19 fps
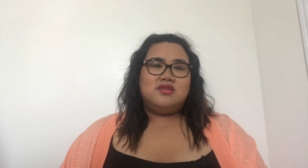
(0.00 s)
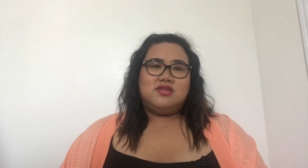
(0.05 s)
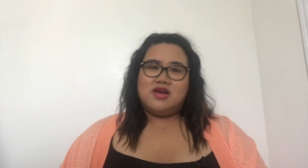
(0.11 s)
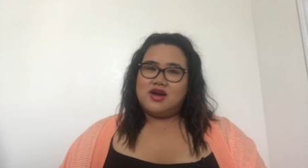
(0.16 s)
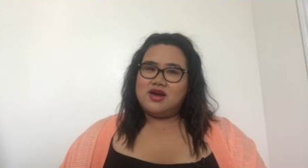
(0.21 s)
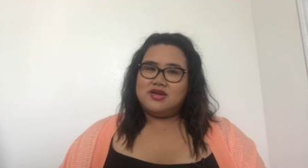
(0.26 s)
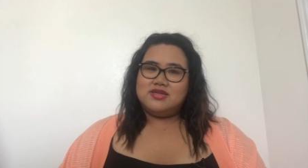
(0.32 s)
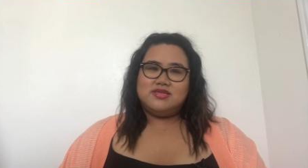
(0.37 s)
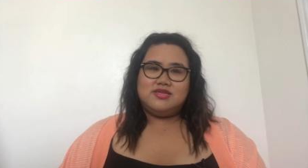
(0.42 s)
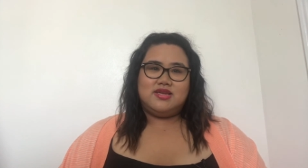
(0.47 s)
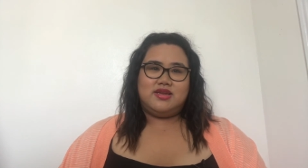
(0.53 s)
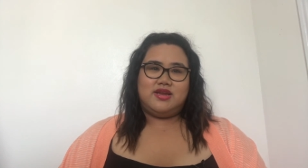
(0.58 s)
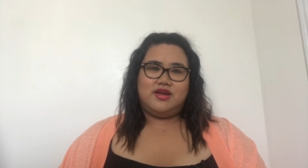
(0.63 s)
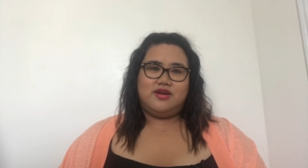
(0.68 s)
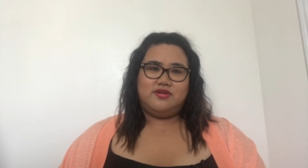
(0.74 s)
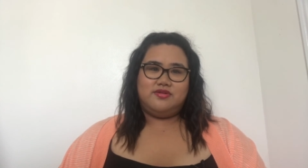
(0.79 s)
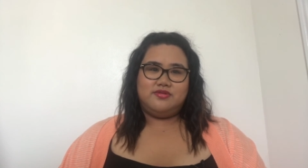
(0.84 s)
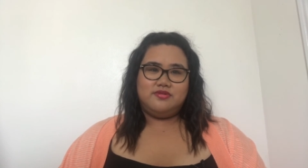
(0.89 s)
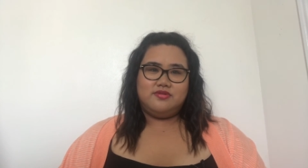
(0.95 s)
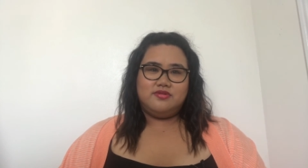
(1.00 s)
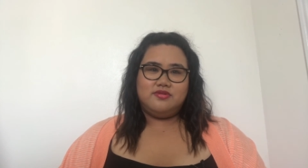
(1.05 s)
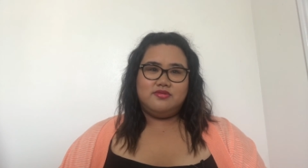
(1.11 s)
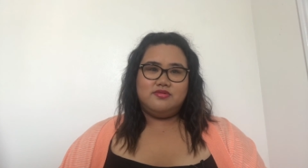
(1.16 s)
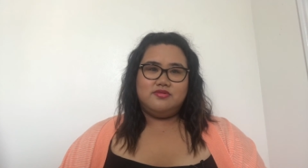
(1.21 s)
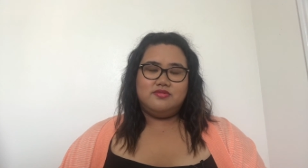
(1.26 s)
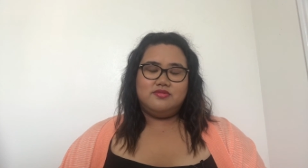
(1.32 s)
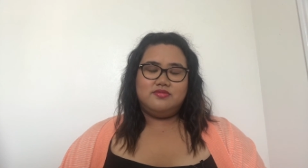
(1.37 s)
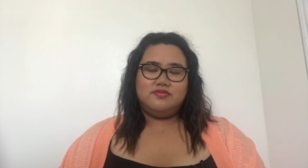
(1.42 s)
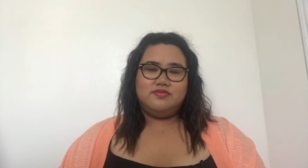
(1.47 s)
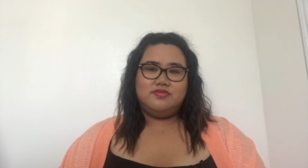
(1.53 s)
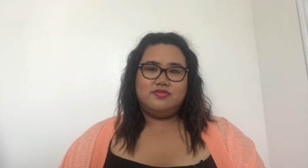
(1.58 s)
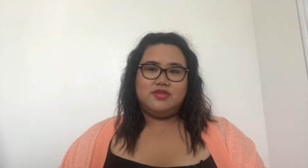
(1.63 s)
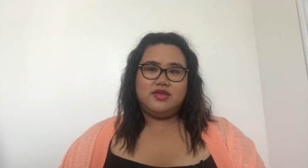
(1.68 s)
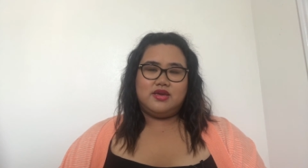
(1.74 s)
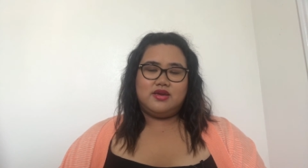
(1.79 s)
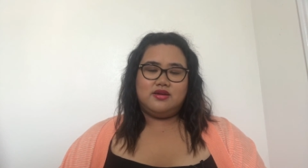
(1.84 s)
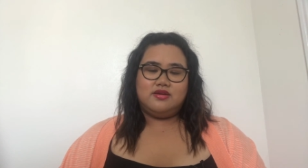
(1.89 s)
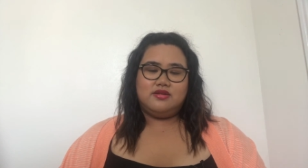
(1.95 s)
toss that out
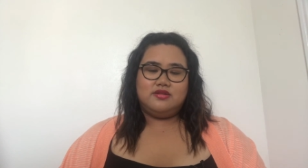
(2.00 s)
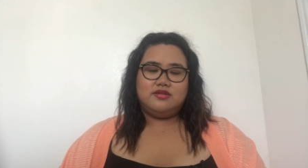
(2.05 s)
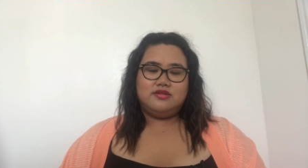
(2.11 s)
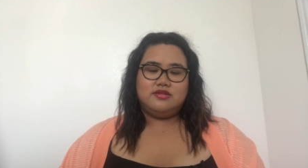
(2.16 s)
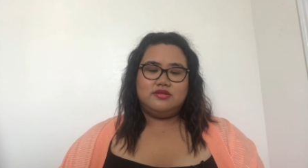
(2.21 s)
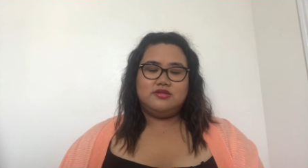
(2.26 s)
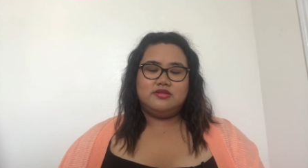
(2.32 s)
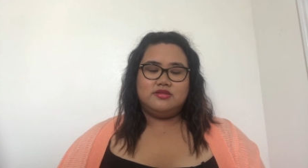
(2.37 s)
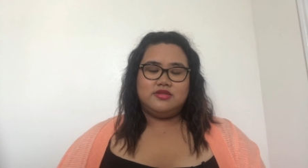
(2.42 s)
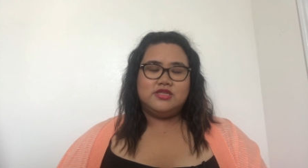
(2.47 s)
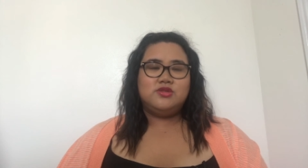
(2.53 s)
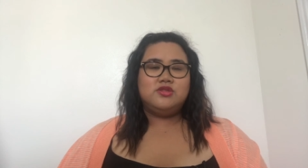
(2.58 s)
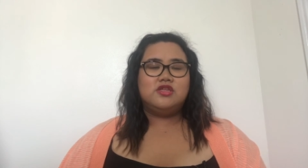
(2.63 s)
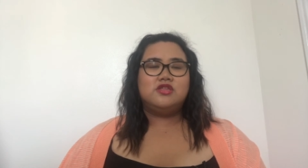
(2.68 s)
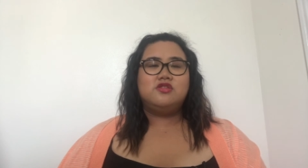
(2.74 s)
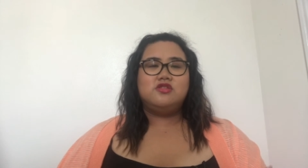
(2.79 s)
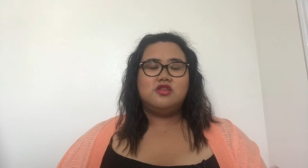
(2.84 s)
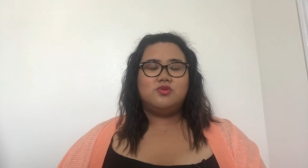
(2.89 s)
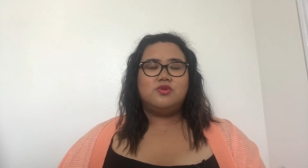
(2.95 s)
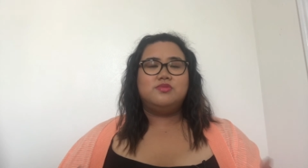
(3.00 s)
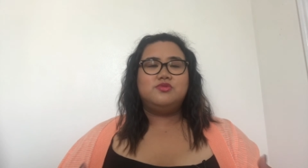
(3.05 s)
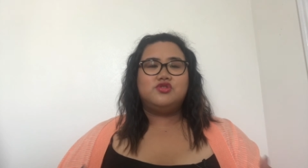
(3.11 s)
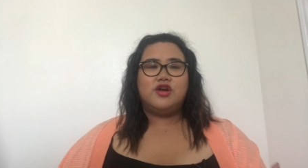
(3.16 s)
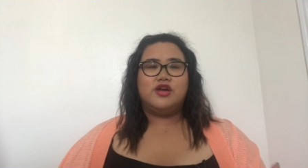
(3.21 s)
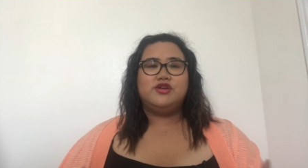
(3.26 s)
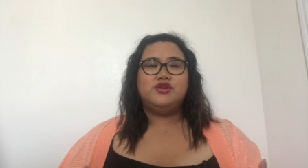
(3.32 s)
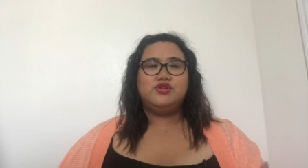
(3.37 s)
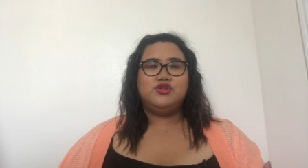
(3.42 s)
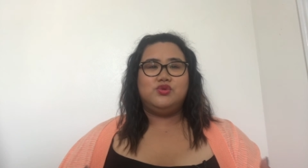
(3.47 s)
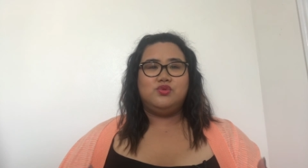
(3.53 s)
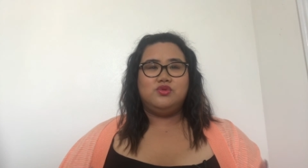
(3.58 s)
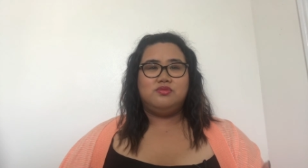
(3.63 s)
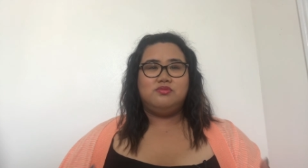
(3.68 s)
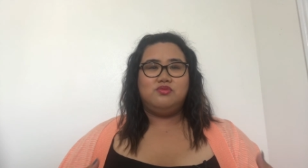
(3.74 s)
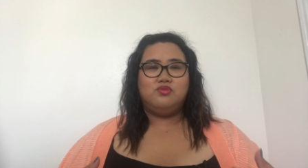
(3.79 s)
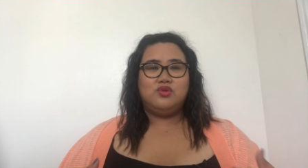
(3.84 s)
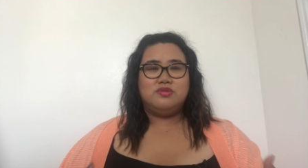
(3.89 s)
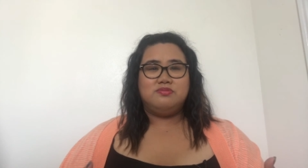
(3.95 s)
like that's, that's, that's what i'm trying to do
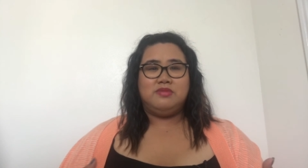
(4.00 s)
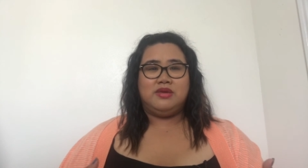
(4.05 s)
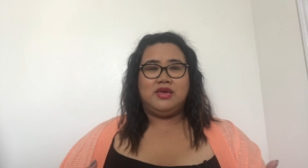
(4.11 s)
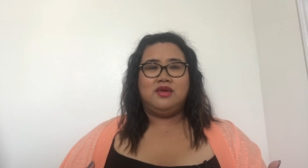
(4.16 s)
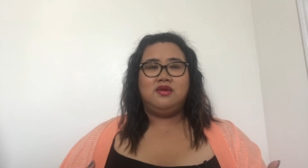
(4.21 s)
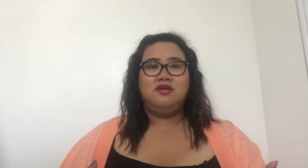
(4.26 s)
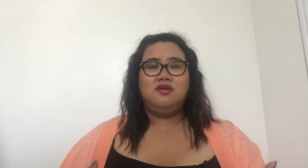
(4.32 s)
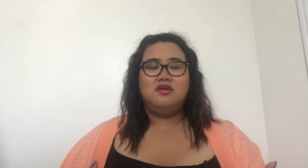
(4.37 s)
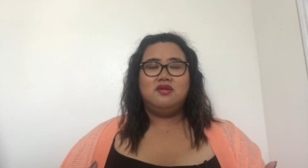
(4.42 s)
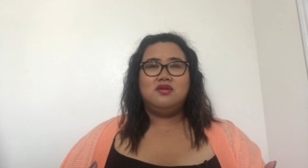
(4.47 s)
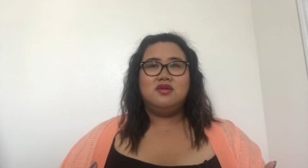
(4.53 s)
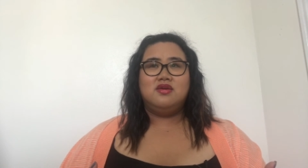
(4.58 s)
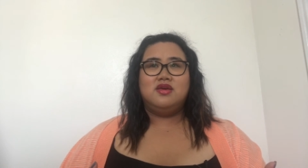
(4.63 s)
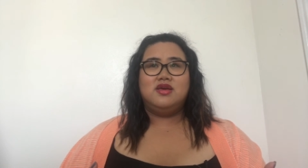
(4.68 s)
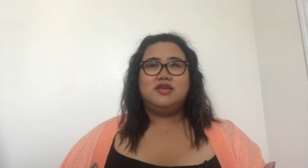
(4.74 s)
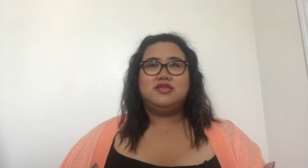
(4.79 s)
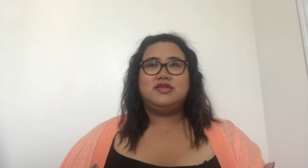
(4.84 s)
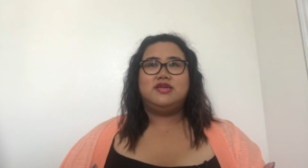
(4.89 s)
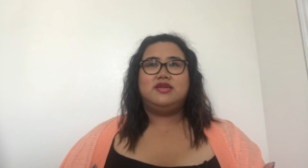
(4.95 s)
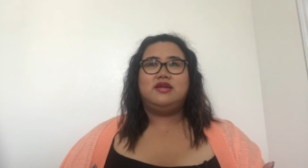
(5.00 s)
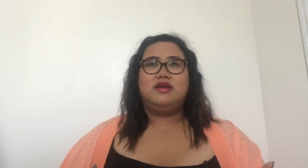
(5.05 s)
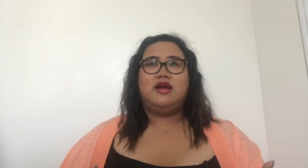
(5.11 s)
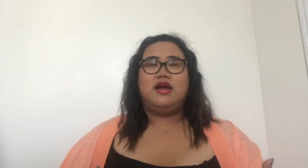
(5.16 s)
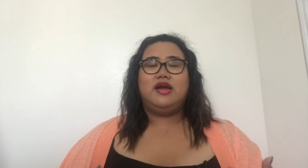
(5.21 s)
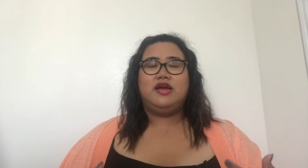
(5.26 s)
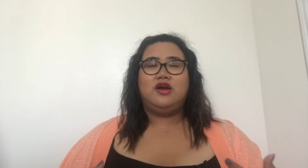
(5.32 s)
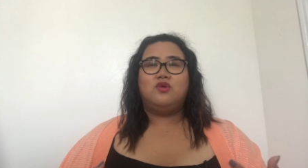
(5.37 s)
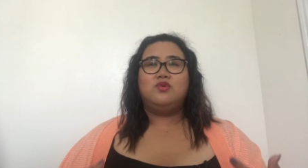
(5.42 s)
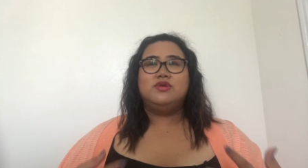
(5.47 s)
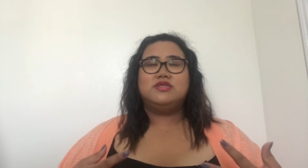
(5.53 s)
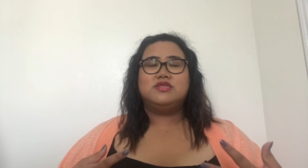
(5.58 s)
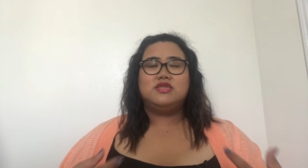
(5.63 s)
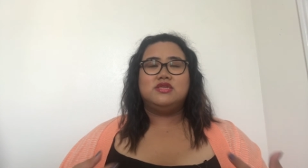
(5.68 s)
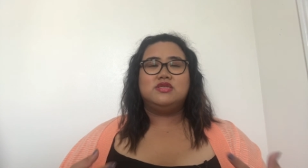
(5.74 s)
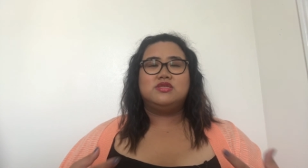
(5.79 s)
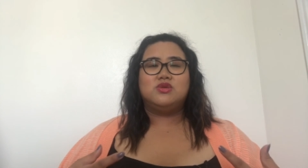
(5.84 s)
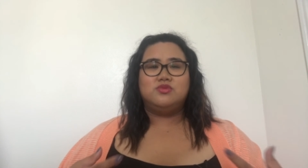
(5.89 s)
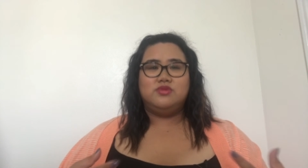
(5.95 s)
with, with me is that i always
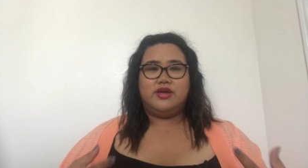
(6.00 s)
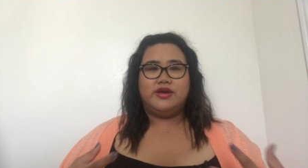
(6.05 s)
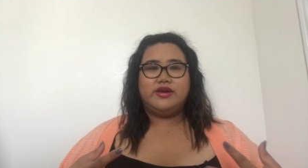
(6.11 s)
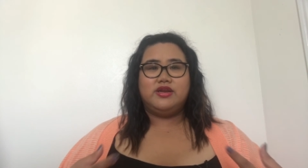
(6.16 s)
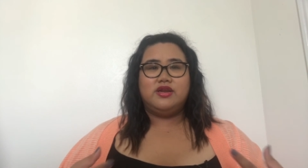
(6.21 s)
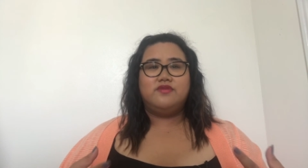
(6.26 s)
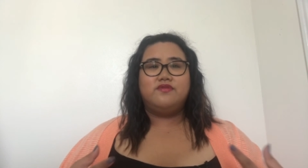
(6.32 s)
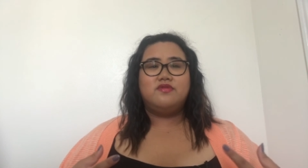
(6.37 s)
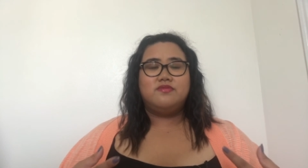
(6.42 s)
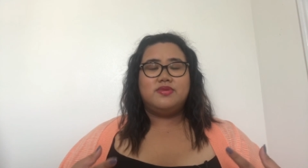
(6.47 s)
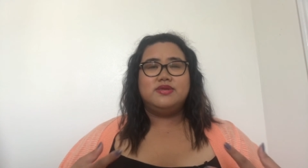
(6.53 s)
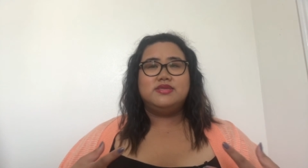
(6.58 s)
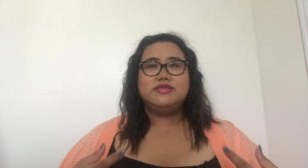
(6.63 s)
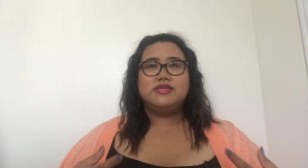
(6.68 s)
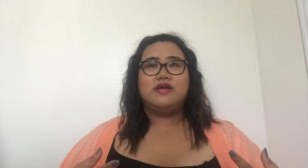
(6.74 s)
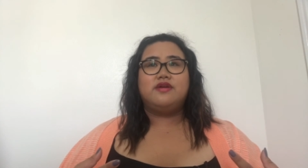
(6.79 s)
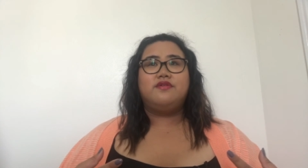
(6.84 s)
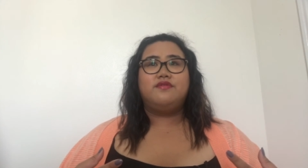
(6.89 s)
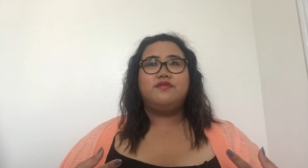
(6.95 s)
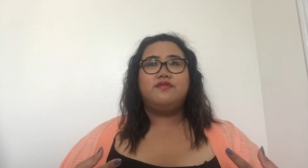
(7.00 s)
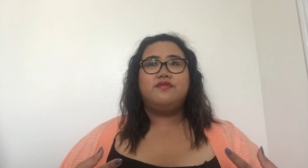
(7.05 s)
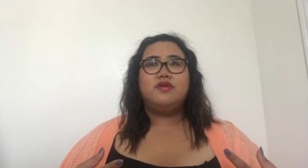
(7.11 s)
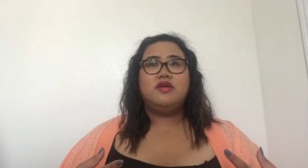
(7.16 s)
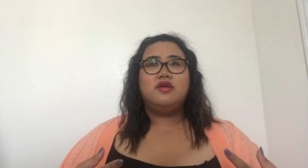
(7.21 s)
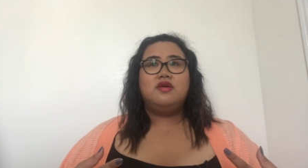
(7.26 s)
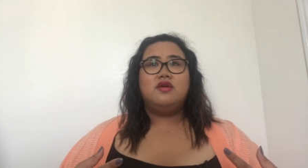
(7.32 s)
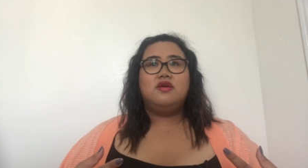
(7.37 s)
think so negative of myself